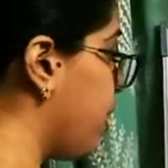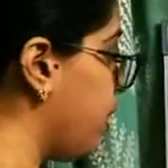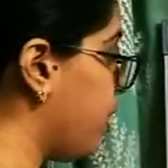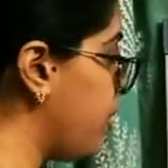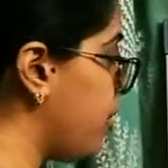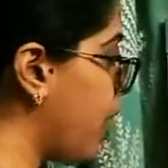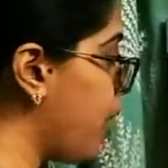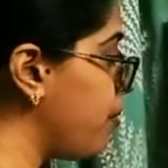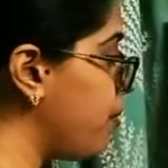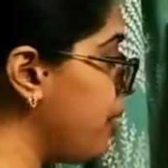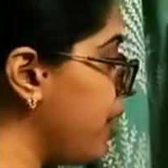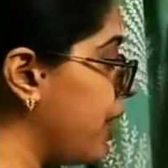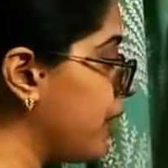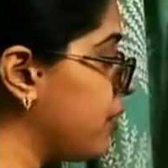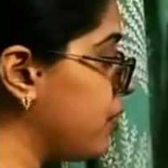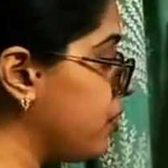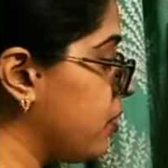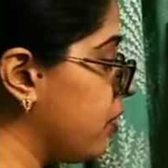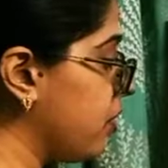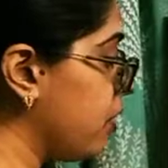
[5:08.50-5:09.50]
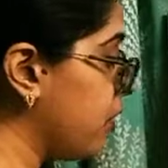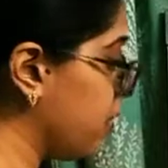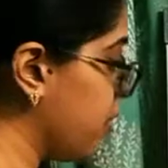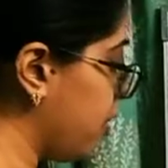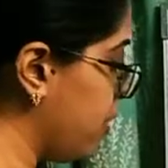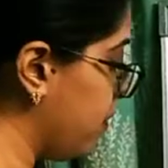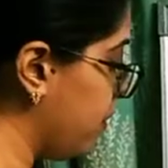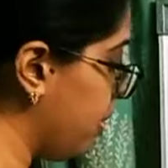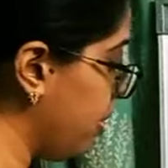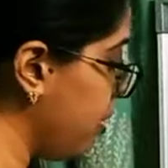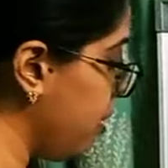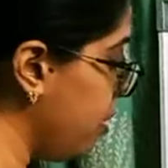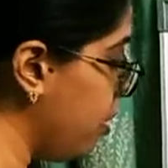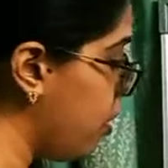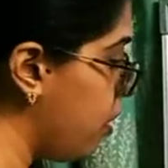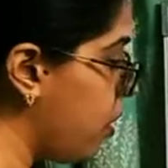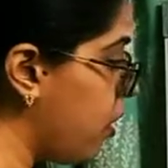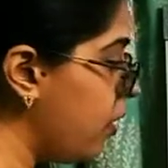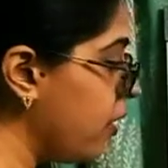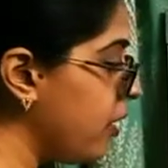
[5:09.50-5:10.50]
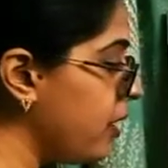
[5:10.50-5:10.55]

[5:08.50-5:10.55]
enable external 1 or